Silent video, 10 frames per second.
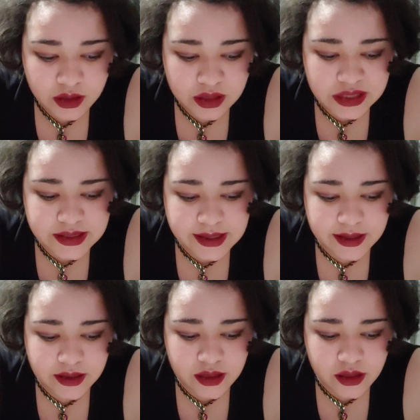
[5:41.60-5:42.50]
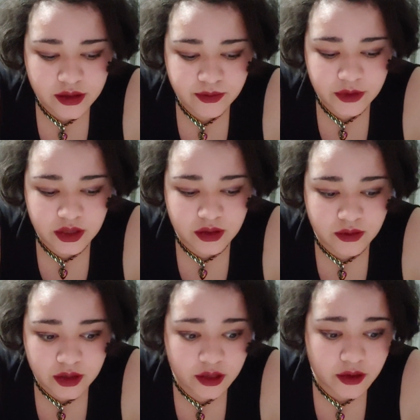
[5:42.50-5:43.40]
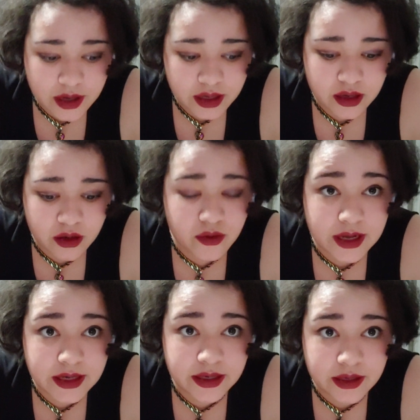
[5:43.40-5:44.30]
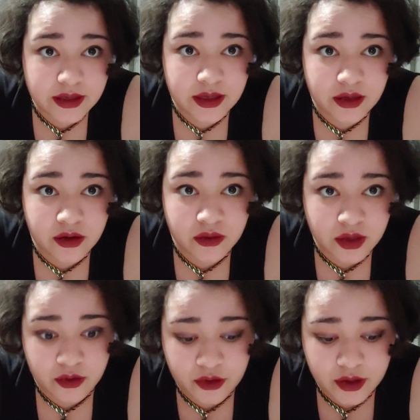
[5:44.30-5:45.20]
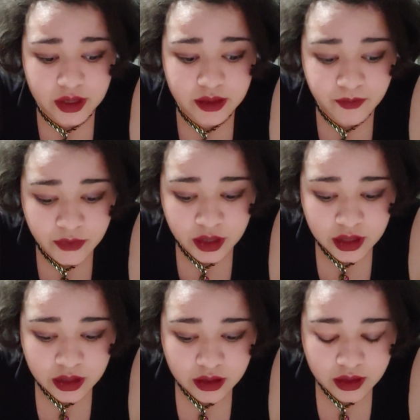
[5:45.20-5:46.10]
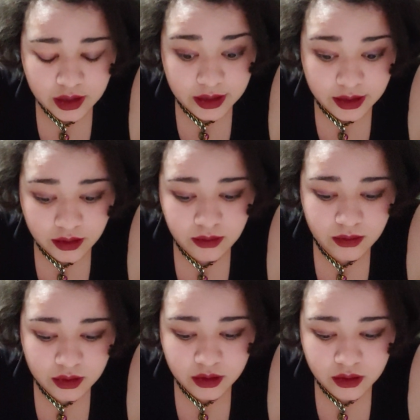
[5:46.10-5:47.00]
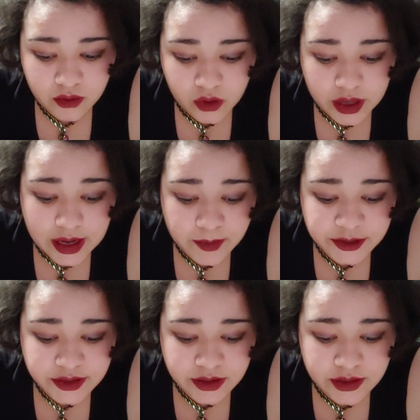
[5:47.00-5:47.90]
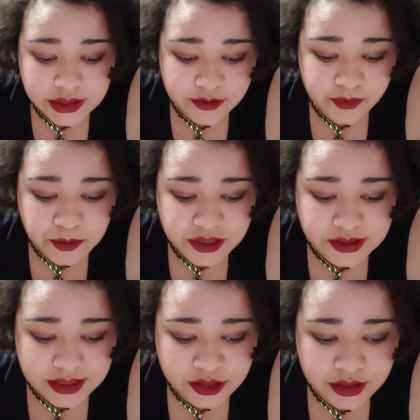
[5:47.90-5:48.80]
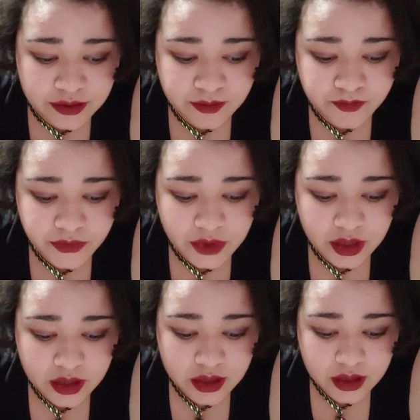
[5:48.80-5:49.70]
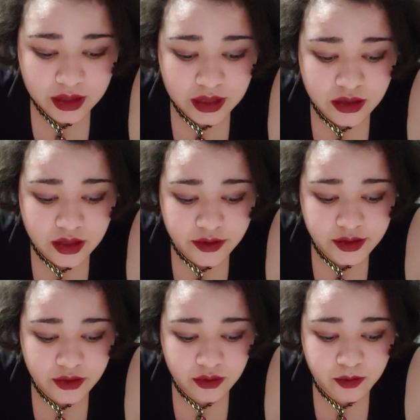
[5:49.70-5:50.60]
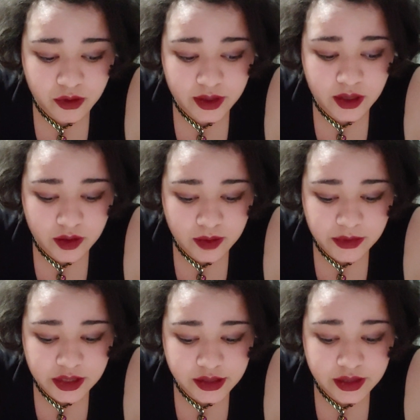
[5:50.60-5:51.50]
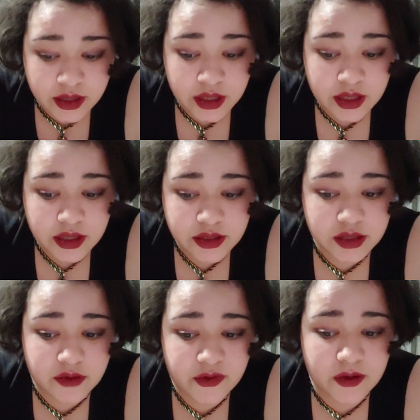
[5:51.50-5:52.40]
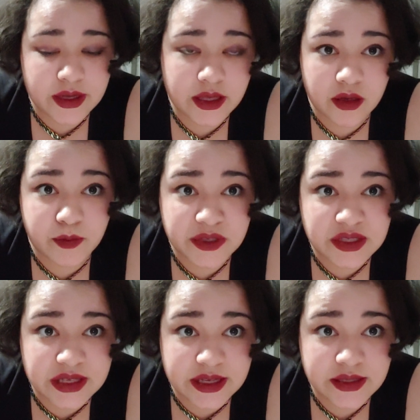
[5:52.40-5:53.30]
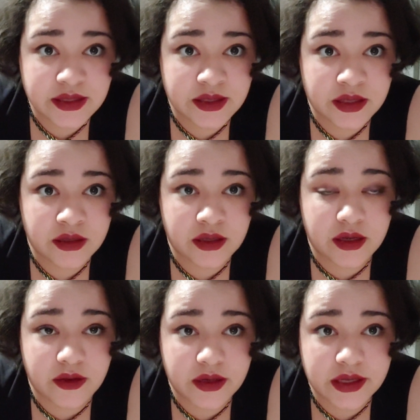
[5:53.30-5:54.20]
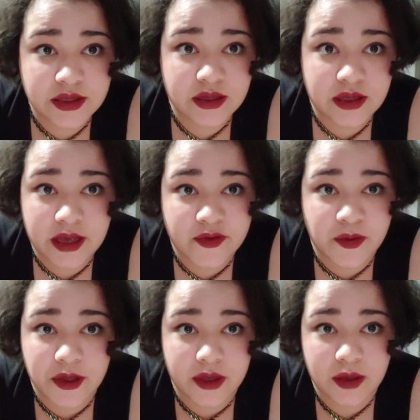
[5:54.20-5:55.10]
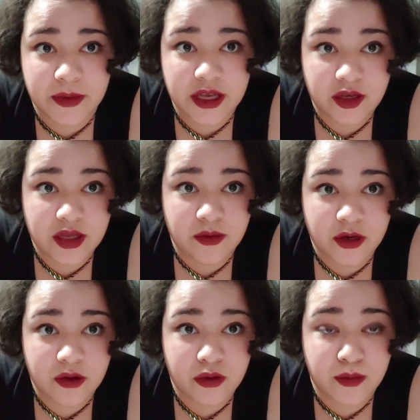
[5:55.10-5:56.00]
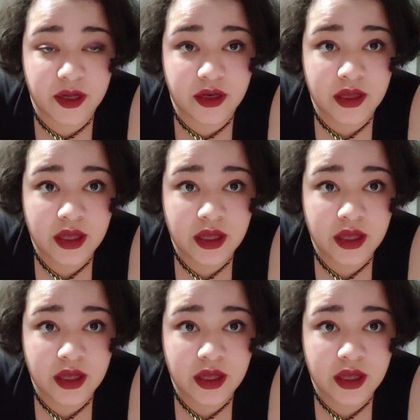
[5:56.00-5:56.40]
that's kind of, you don't know your own identity, you don't know who you are, again. Or episodes of possession in those who report no amnesia. So you feel like you're possessed. It doesn't have to be like by a demon or anyone, but